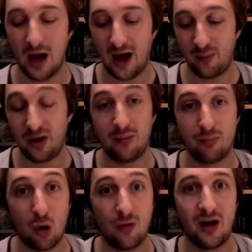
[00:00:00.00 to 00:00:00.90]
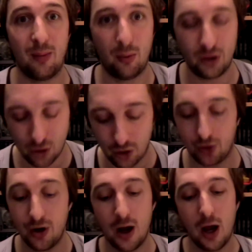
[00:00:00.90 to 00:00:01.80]
I've paid more than I probably should
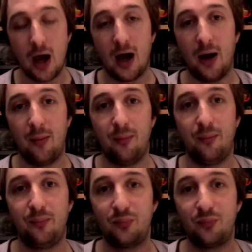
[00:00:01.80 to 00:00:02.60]
have done.